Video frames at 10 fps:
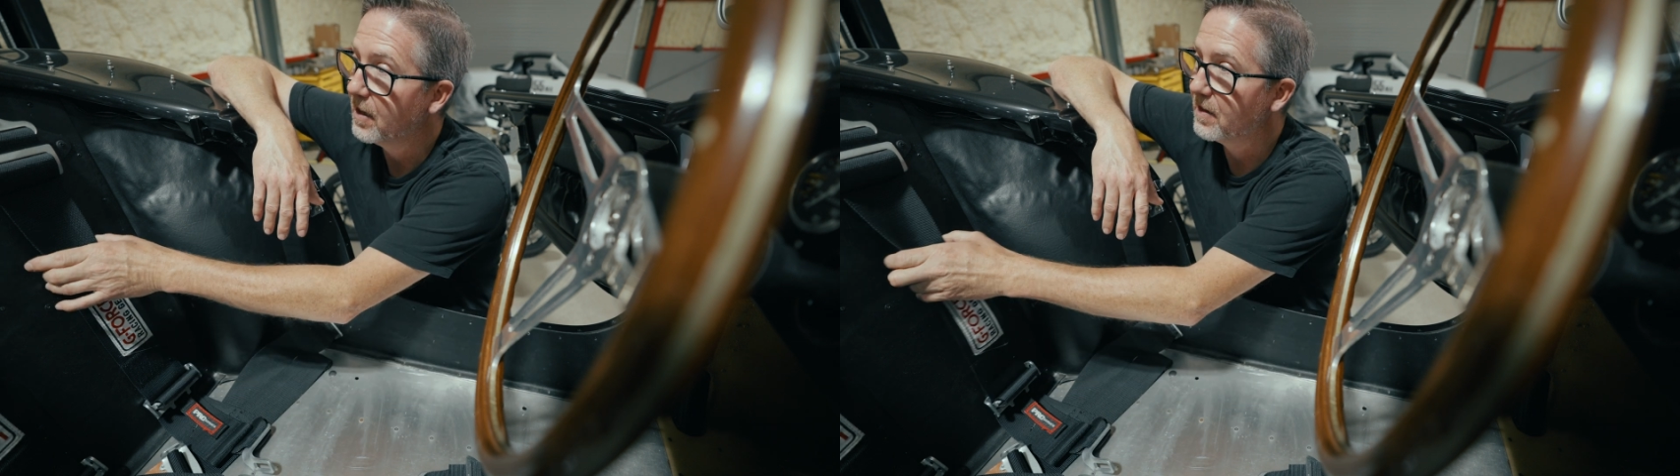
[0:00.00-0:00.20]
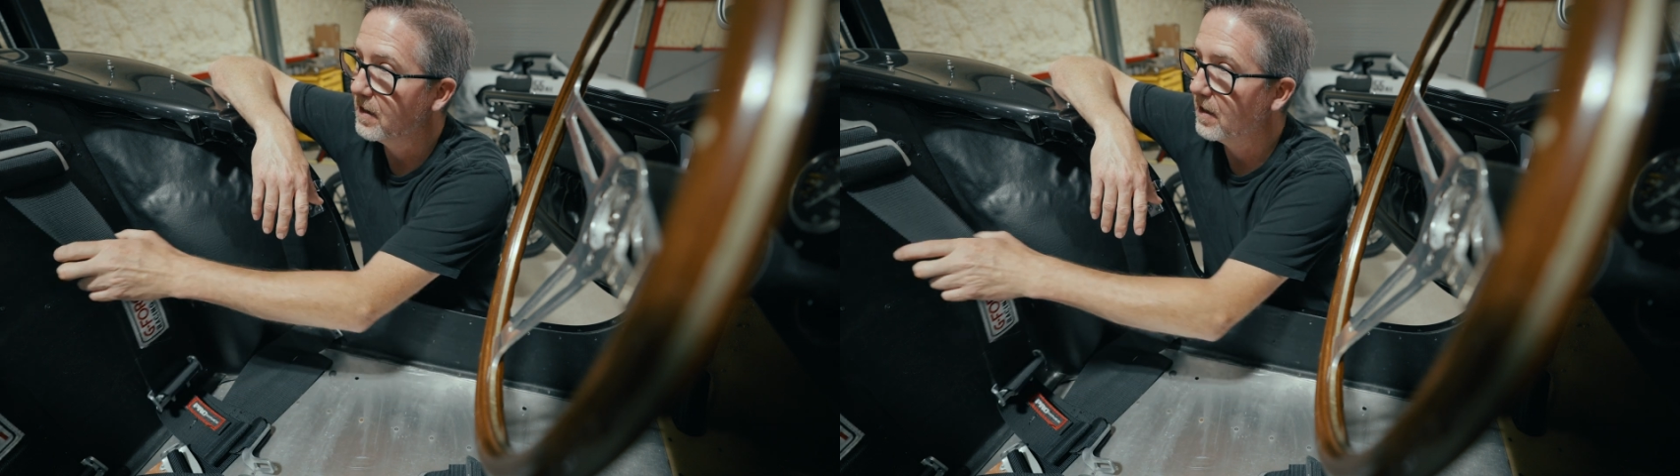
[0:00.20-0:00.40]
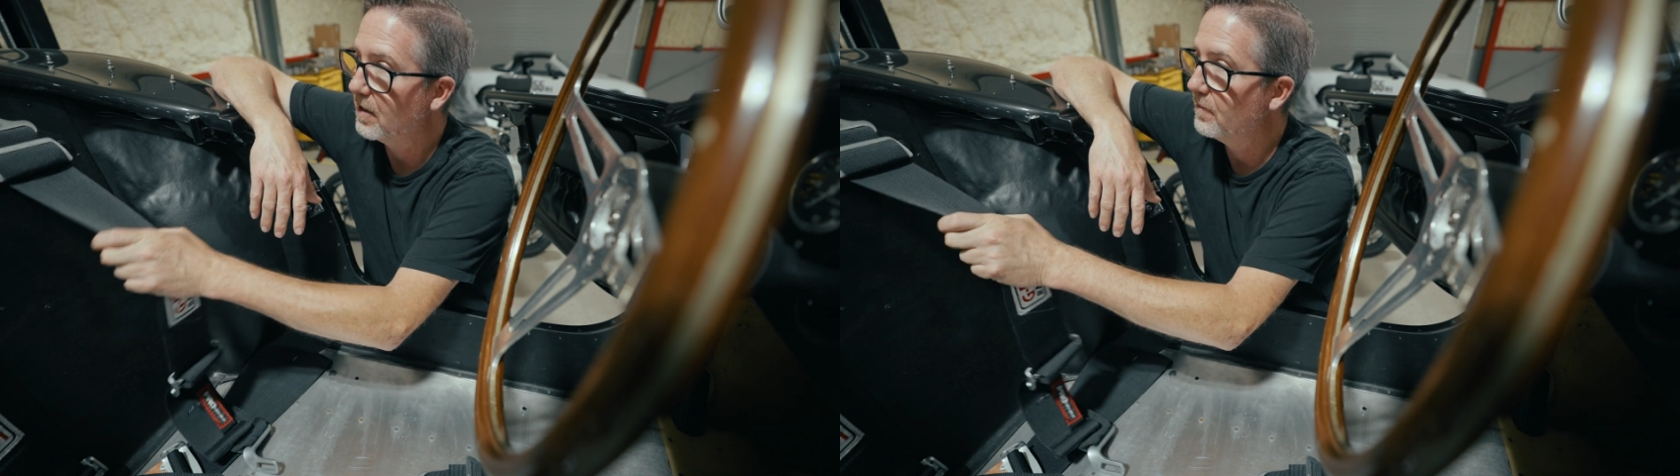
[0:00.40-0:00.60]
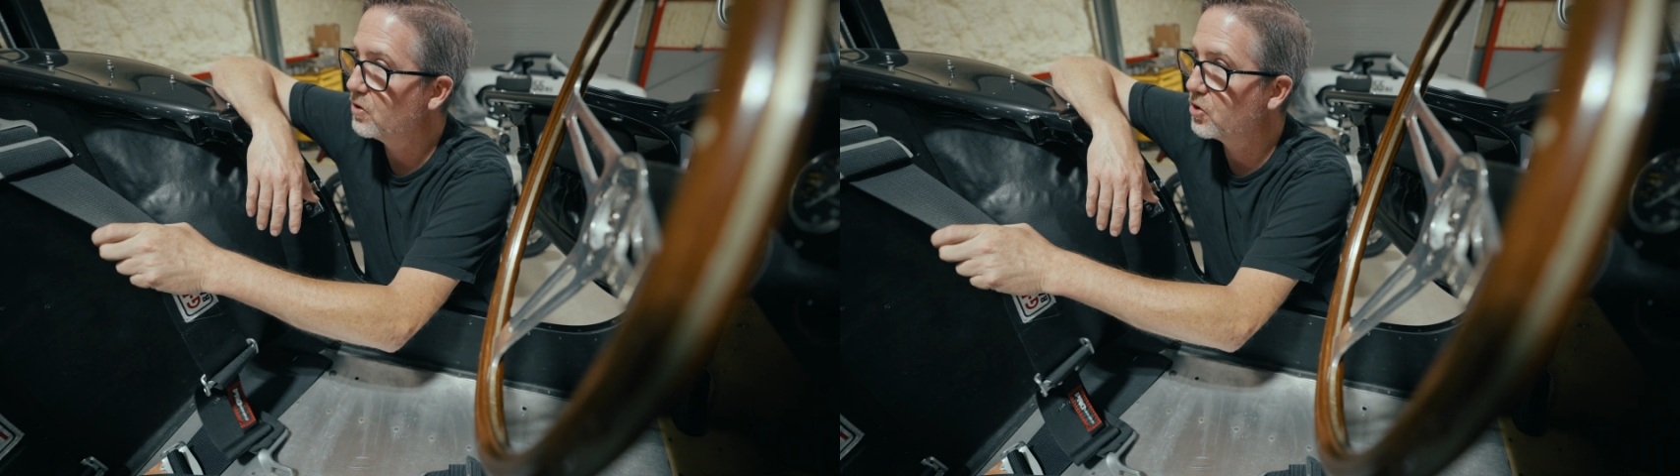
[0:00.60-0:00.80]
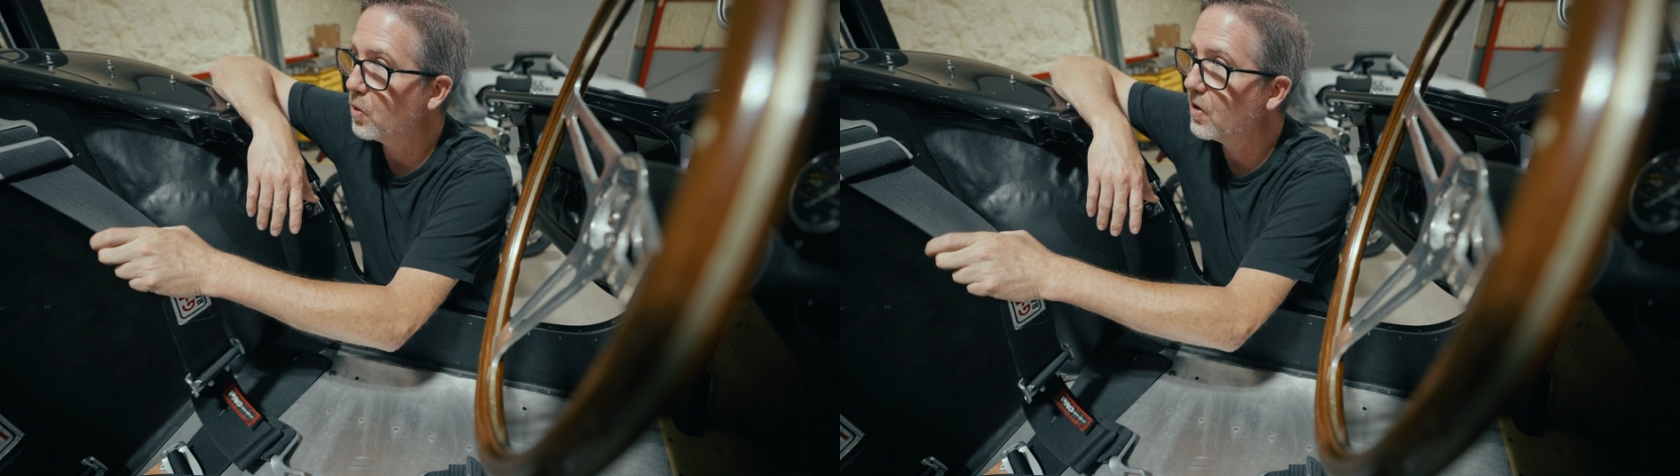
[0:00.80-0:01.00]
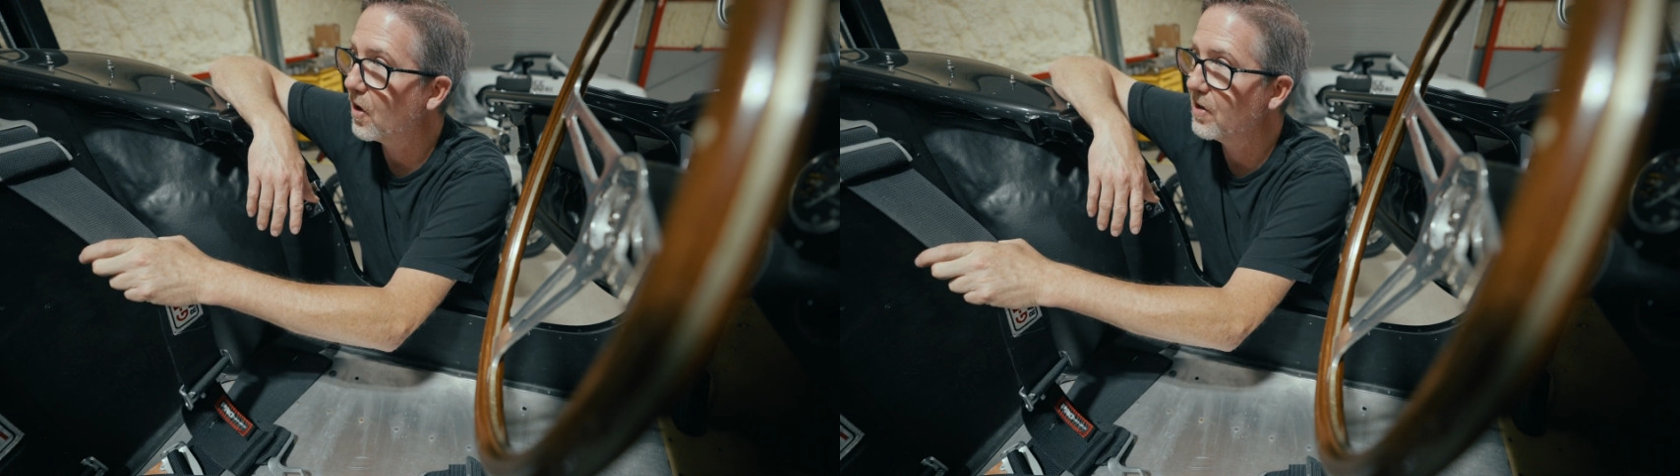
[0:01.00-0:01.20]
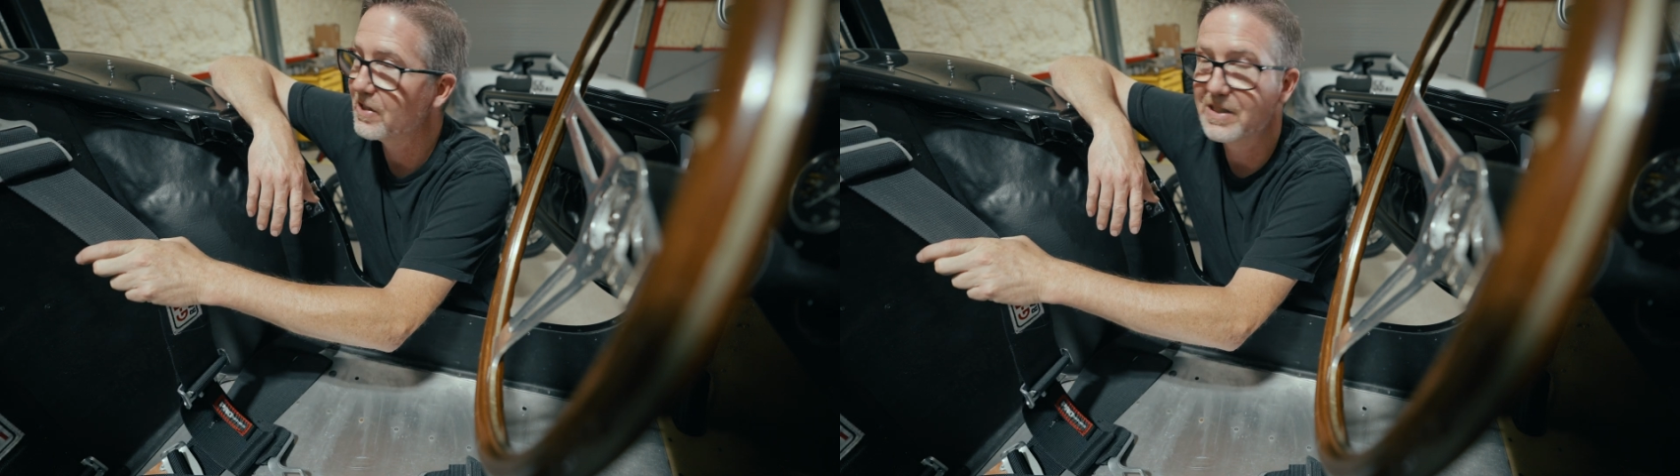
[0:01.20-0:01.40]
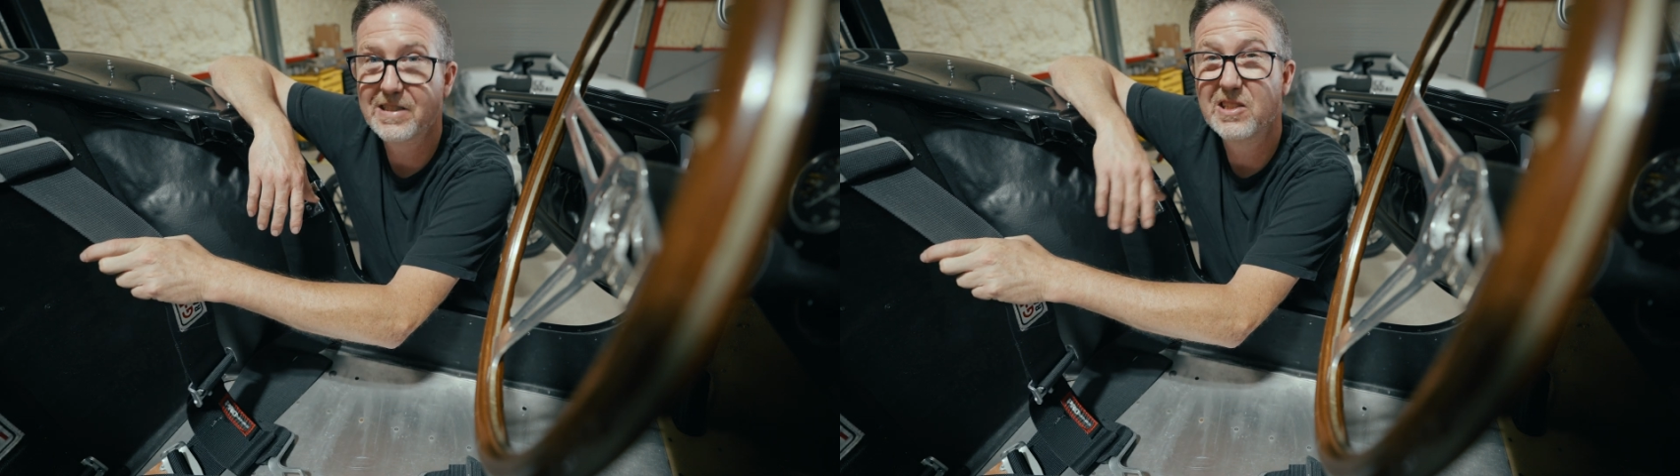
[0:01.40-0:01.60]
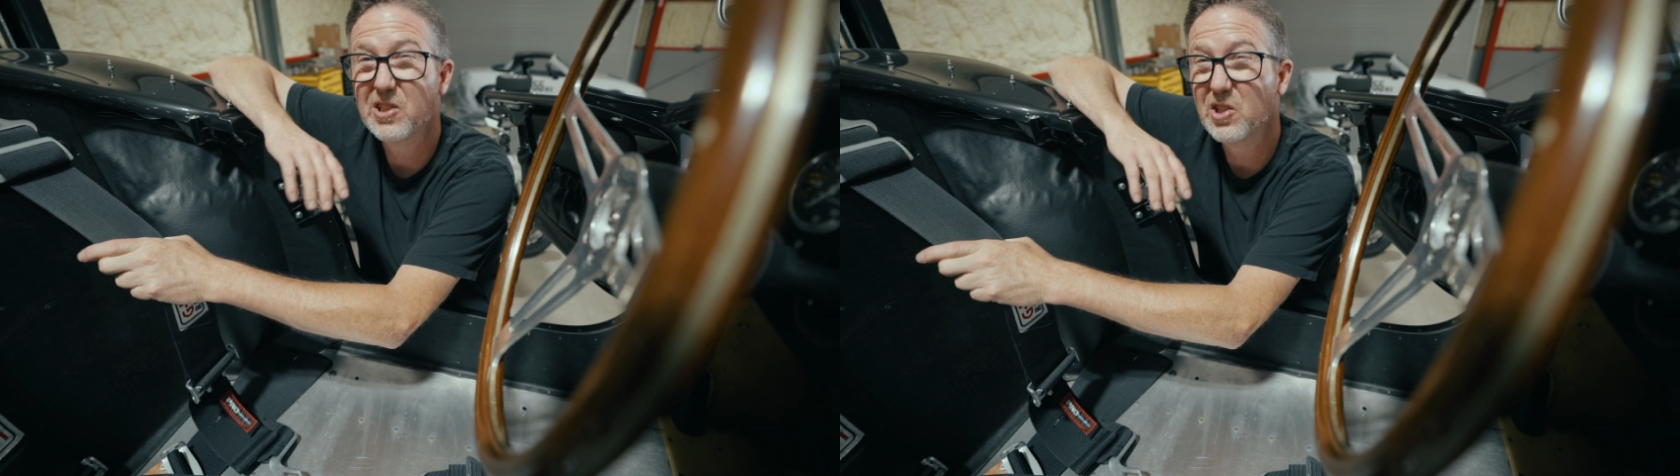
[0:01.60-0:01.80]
the shoulder harnesses